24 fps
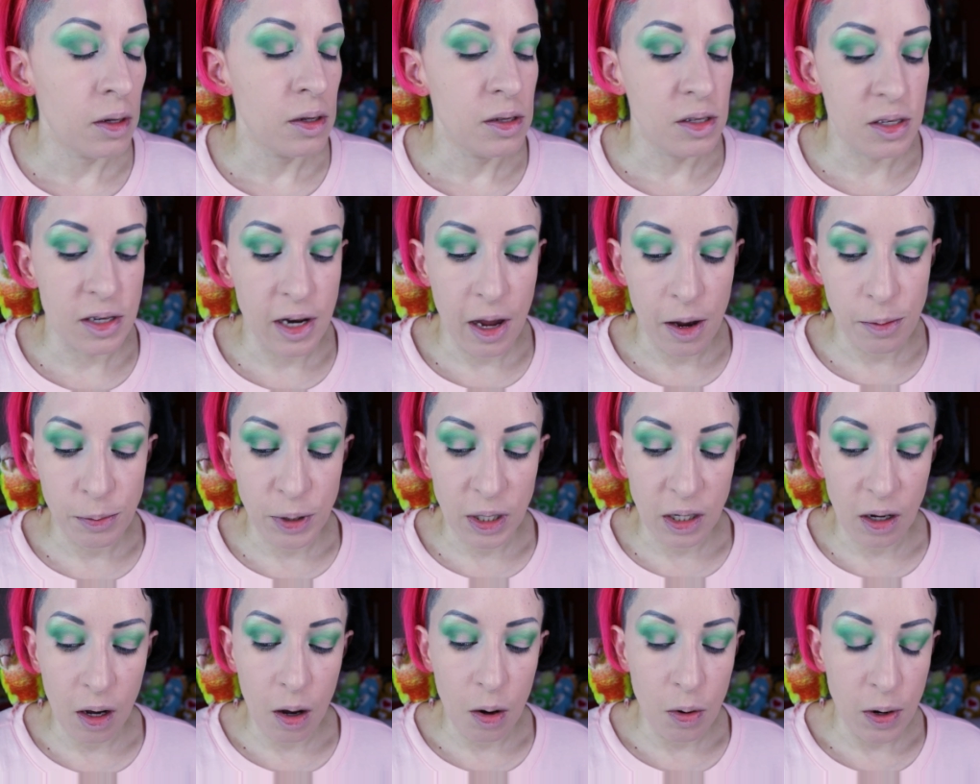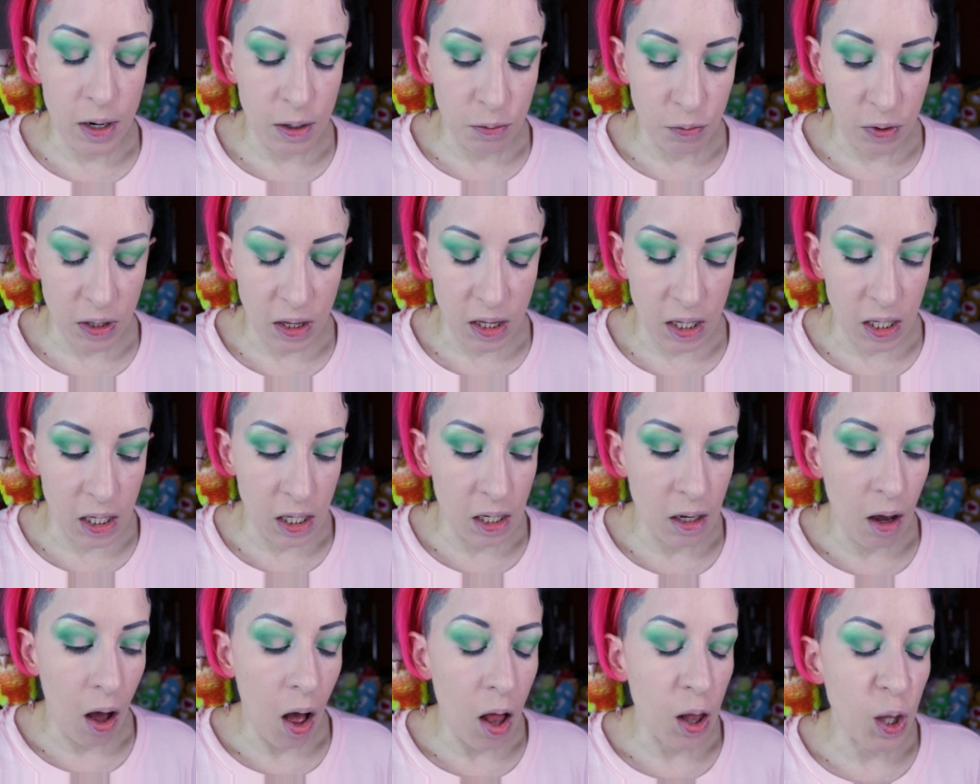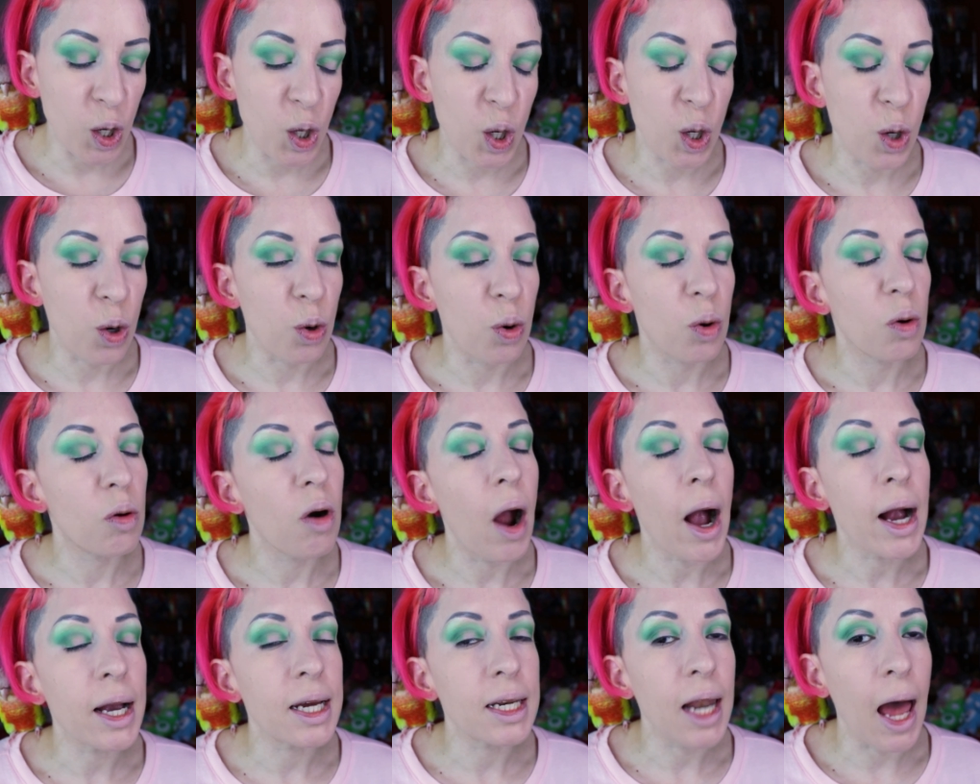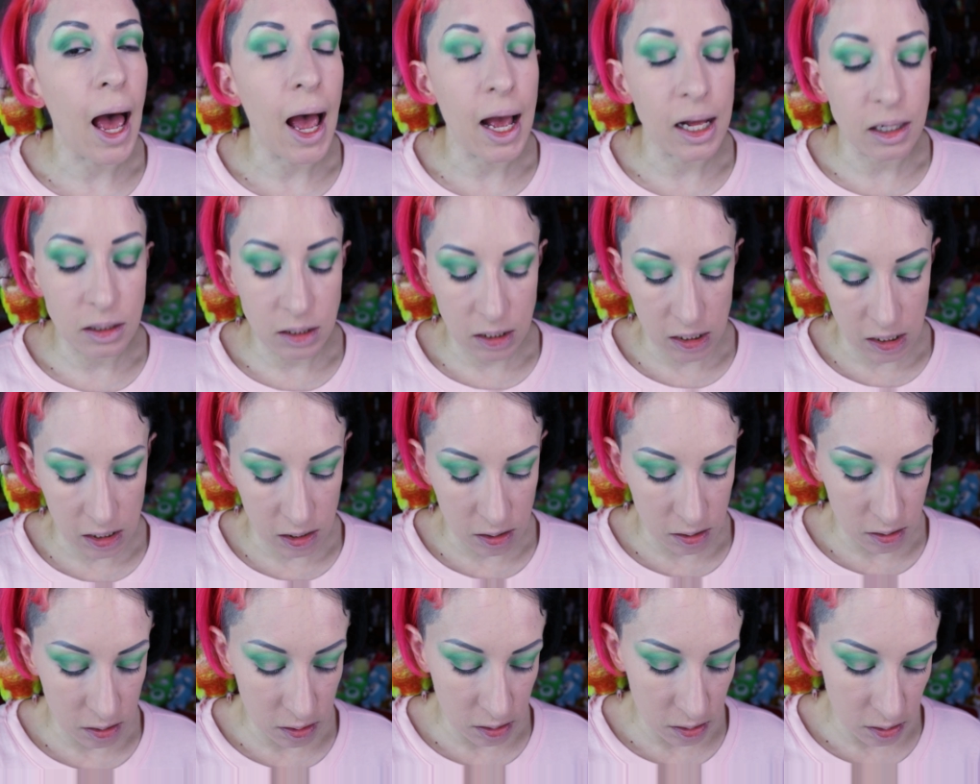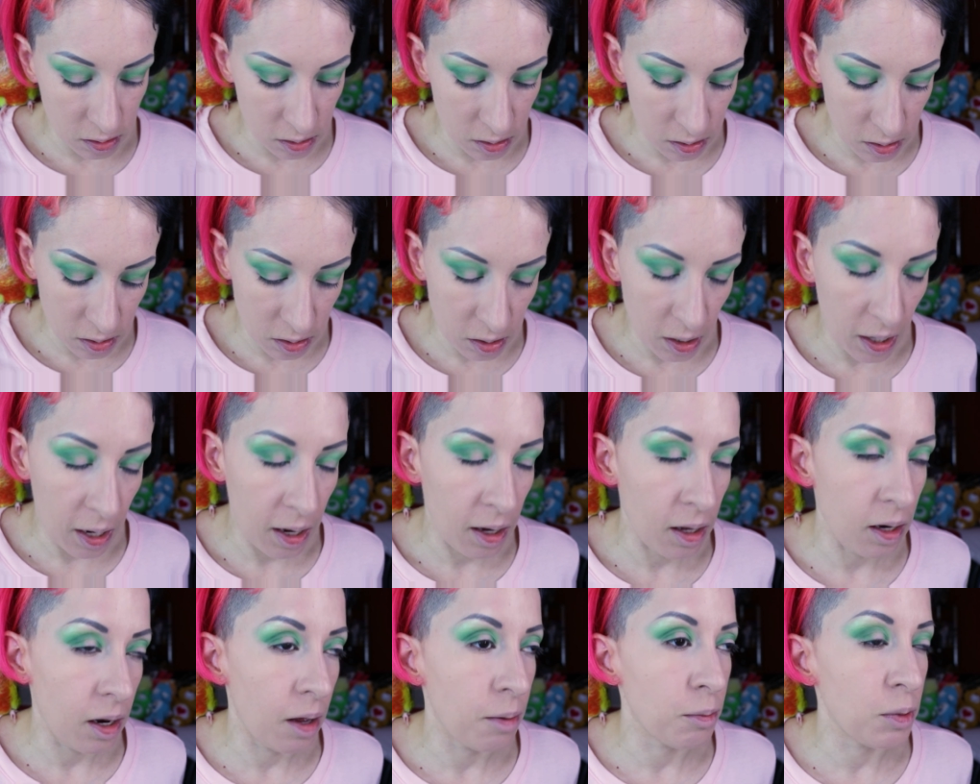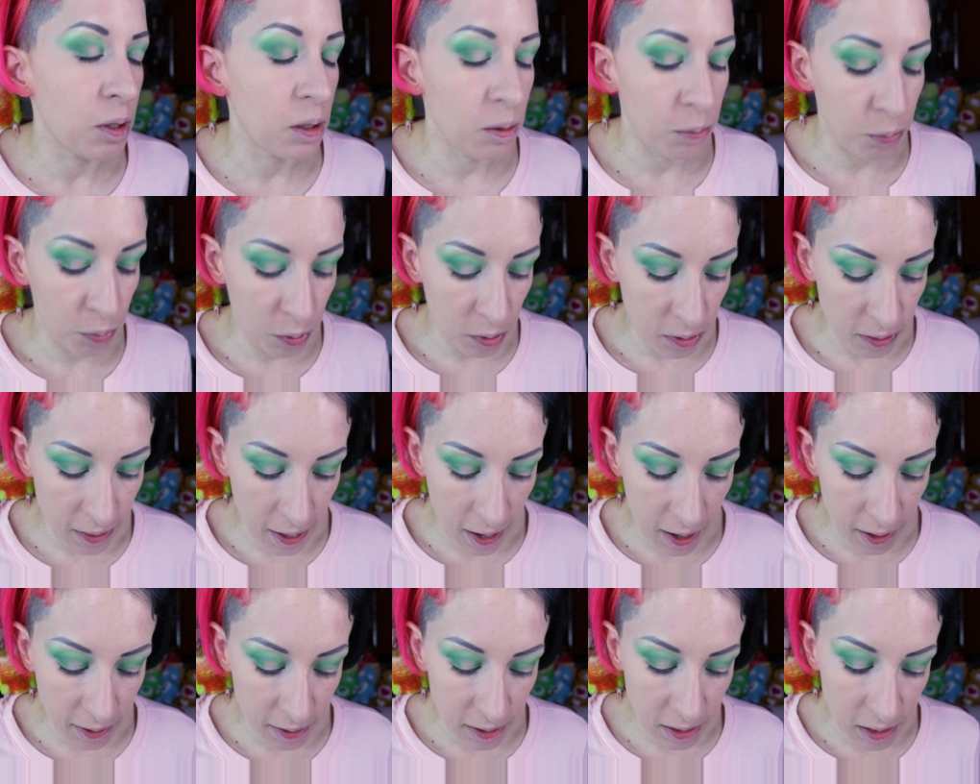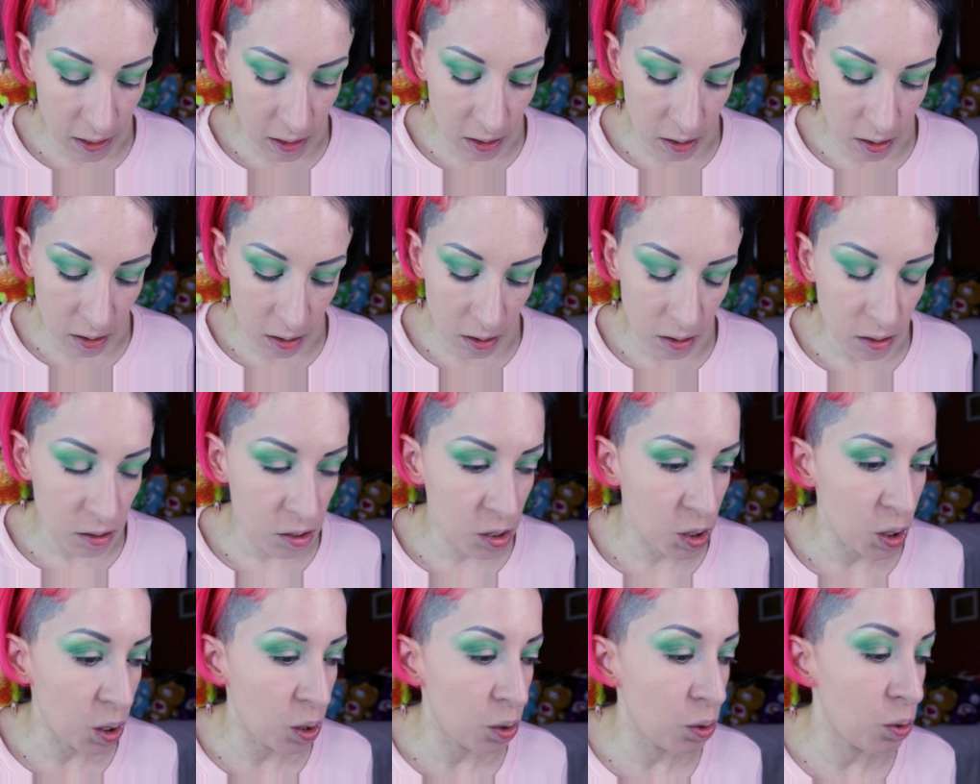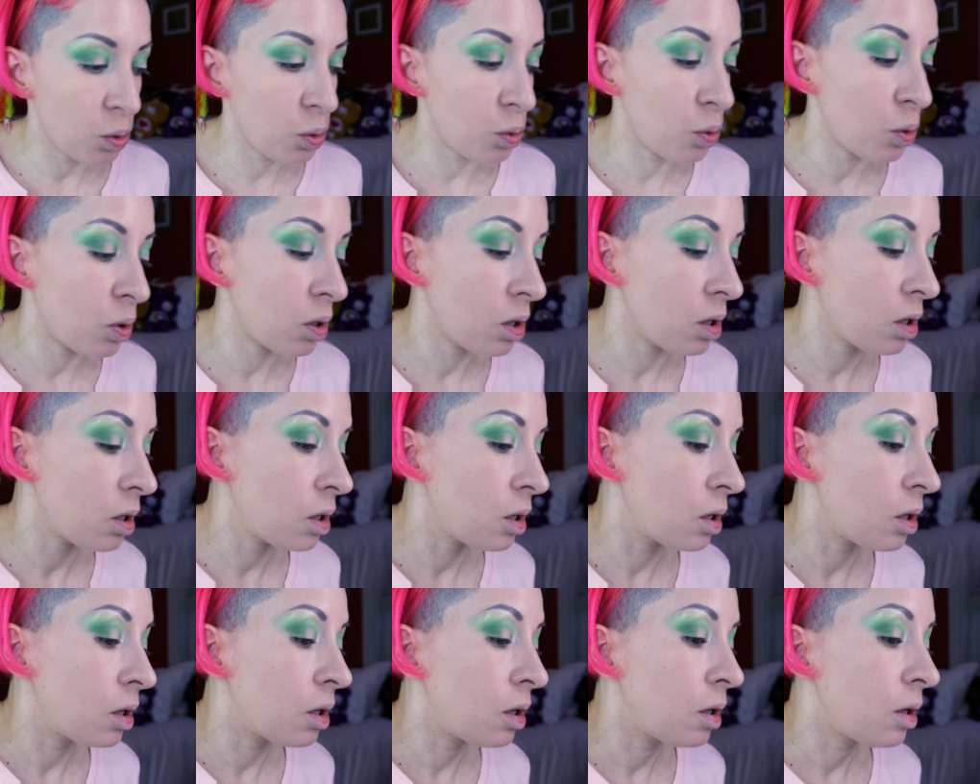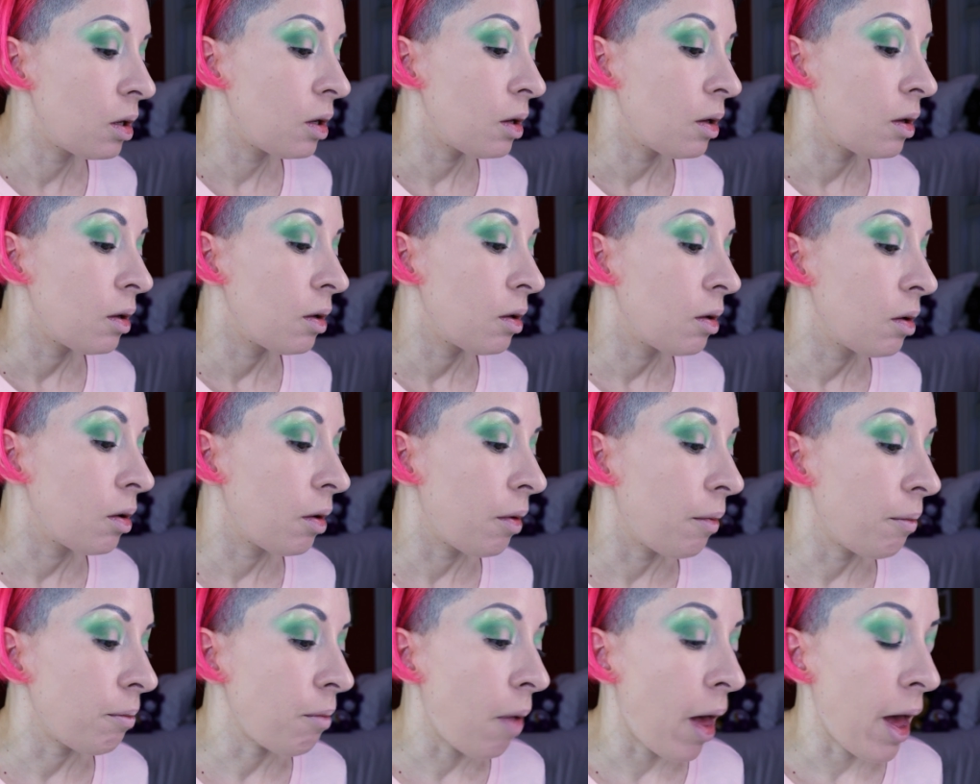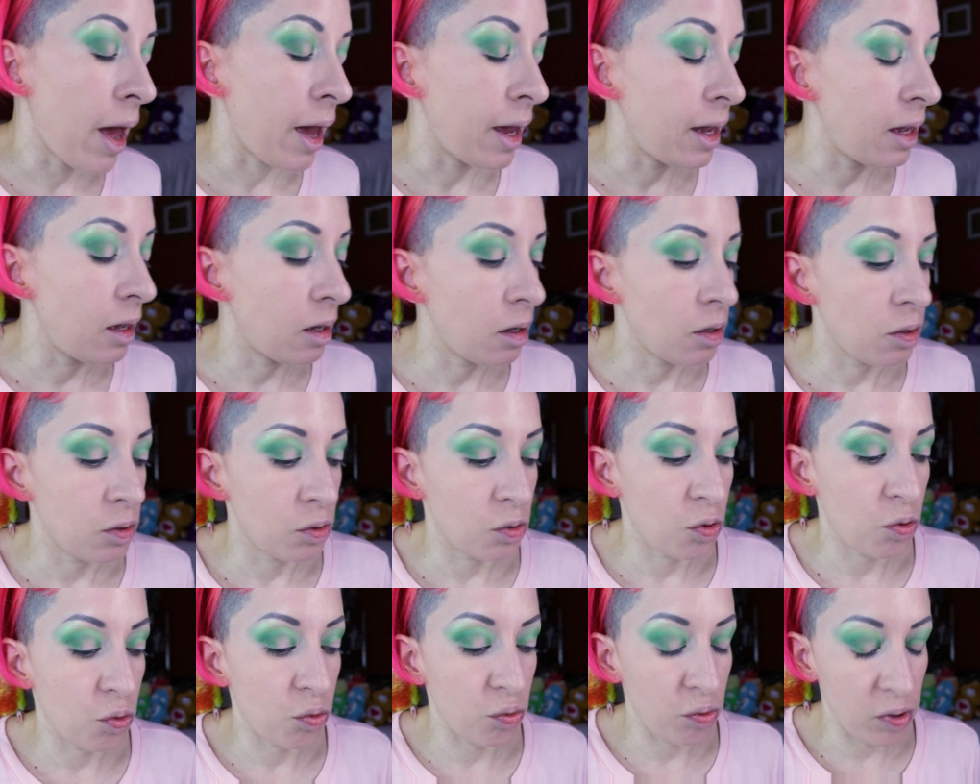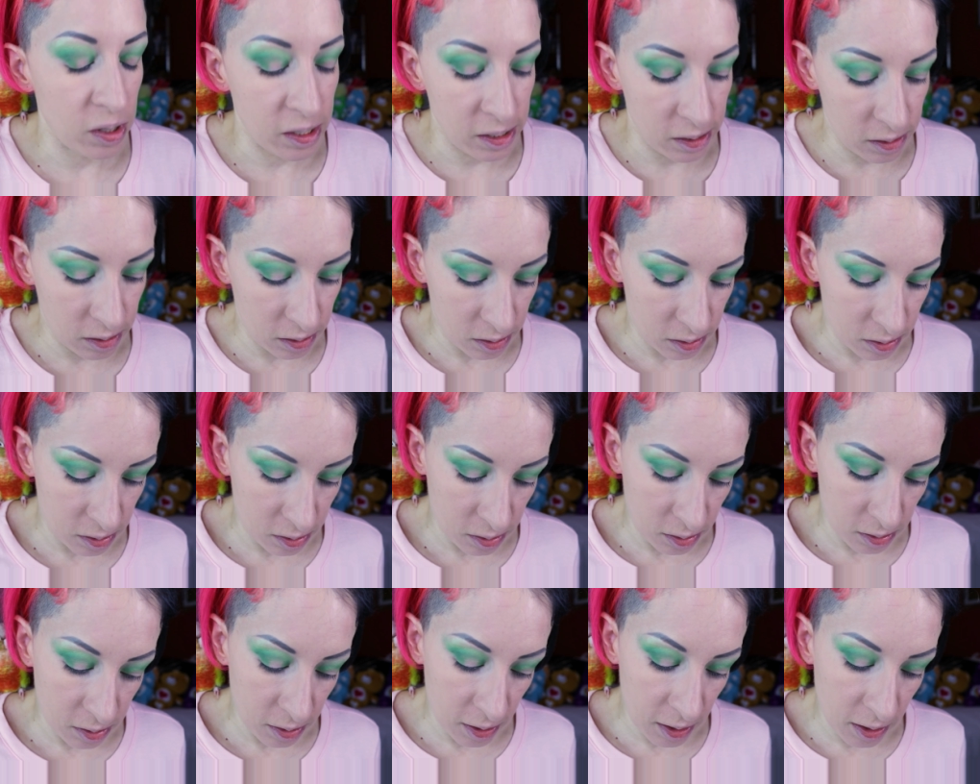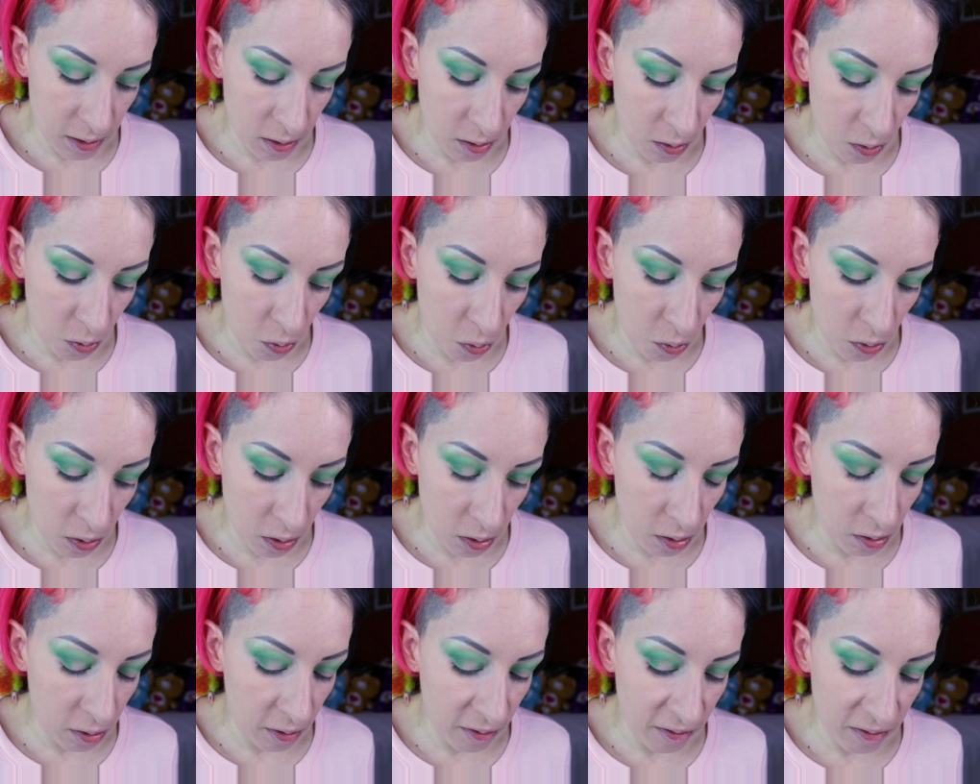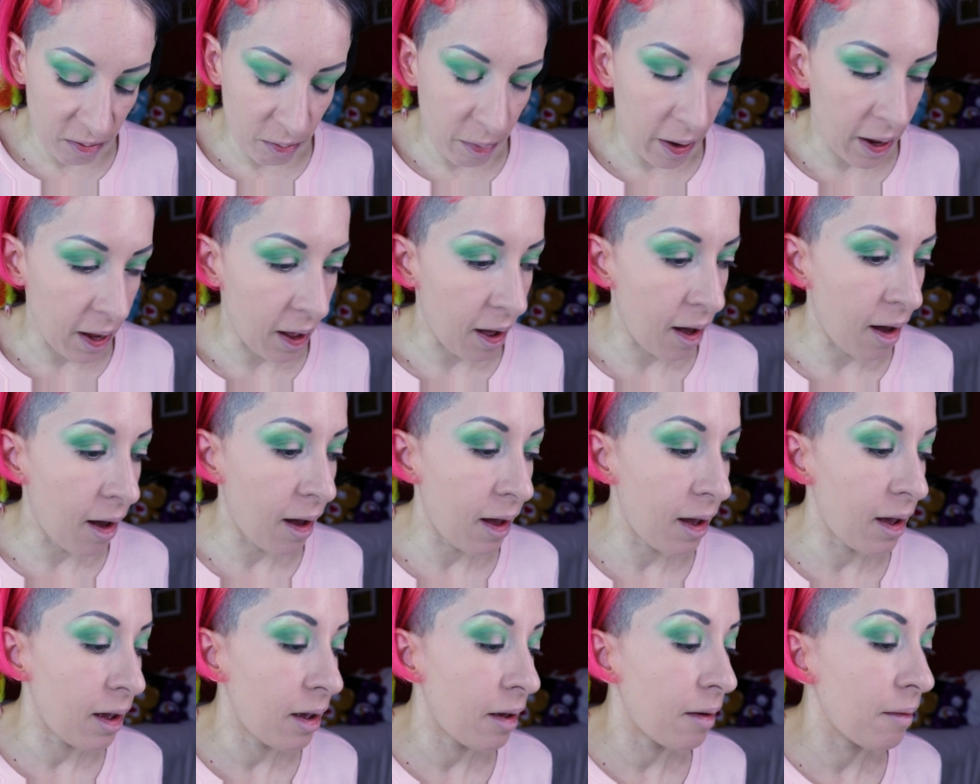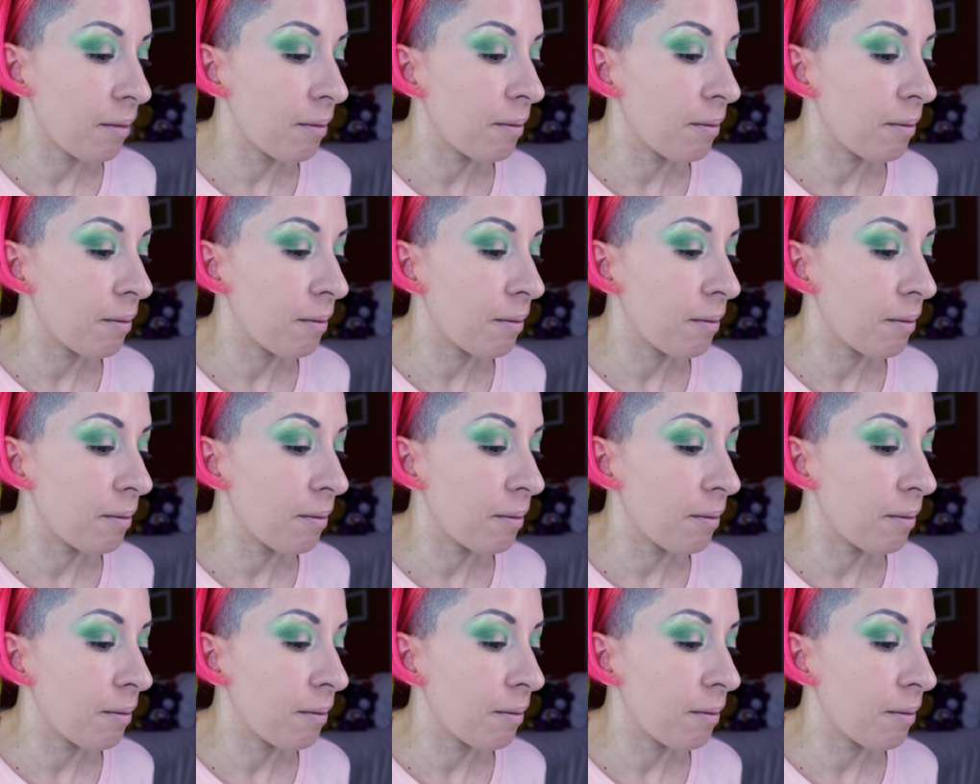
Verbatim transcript: So now I'm gonna go in with the color Crocodile Tears and I'm gonna put that into my crease at the corner of my eye.